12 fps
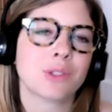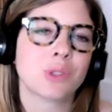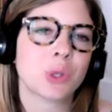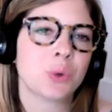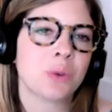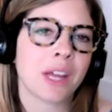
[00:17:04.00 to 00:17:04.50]

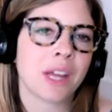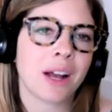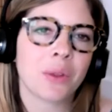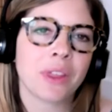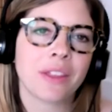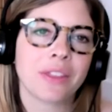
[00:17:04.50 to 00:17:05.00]
so
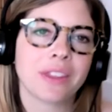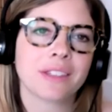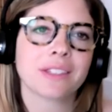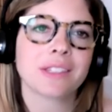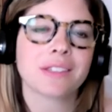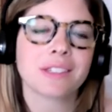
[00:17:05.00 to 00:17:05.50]
now that
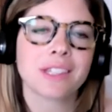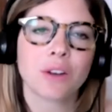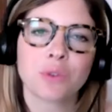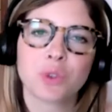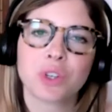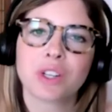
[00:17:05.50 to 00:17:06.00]
this
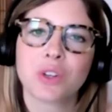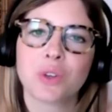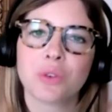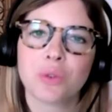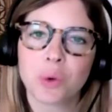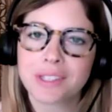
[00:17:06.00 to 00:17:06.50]

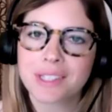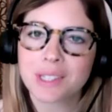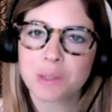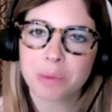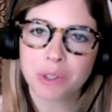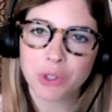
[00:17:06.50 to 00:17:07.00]
self-critical voice
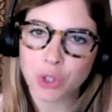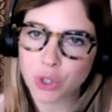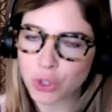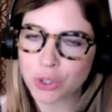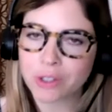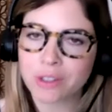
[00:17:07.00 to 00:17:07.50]
has been
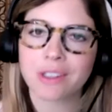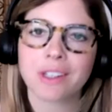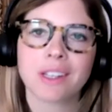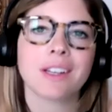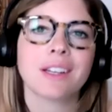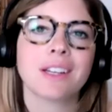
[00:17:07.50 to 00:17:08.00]
heard,
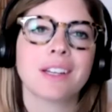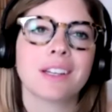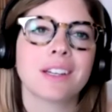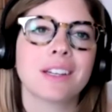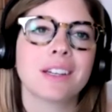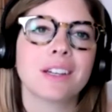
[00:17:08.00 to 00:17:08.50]

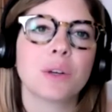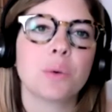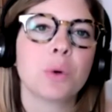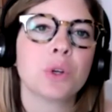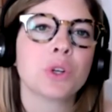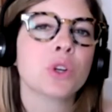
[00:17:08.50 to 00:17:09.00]

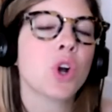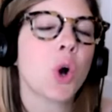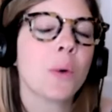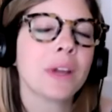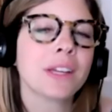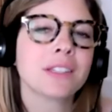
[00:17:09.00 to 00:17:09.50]
we're
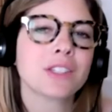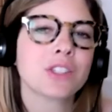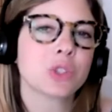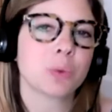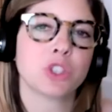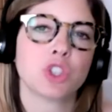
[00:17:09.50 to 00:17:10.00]
going to
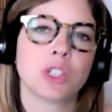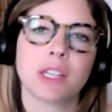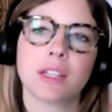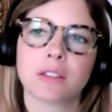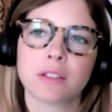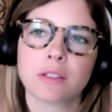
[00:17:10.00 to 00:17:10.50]
switch
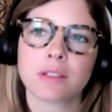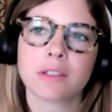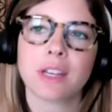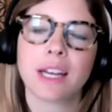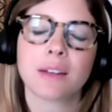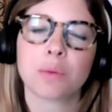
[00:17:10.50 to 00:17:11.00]

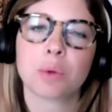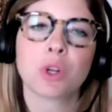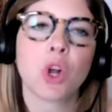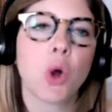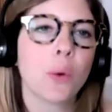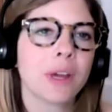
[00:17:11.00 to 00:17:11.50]
gears and we're
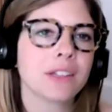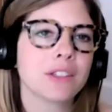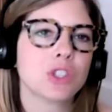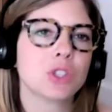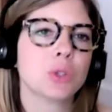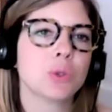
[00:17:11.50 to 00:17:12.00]
going
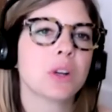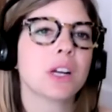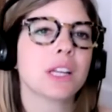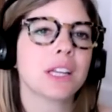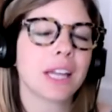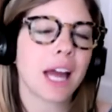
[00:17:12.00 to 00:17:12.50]
to
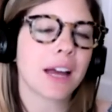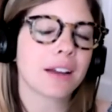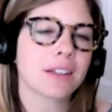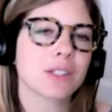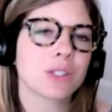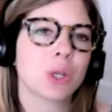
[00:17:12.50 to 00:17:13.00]

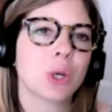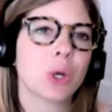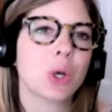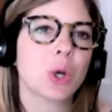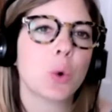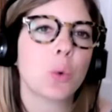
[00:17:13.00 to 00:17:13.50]
connect
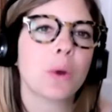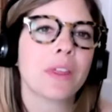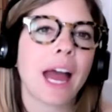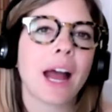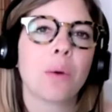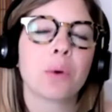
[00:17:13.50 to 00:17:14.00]
with
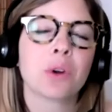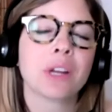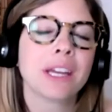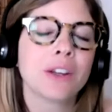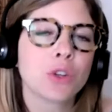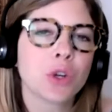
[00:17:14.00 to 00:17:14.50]
our
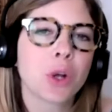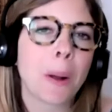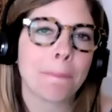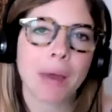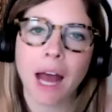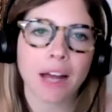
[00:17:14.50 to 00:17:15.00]
inner
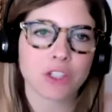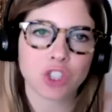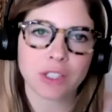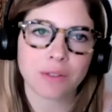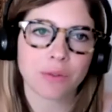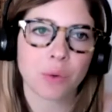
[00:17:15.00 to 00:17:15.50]

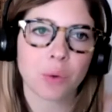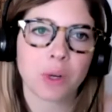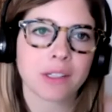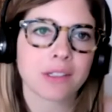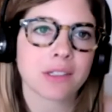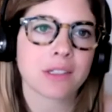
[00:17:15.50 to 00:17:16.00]
compassionate
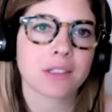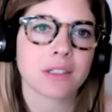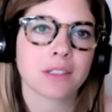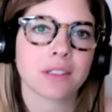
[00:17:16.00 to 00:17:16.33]
voice.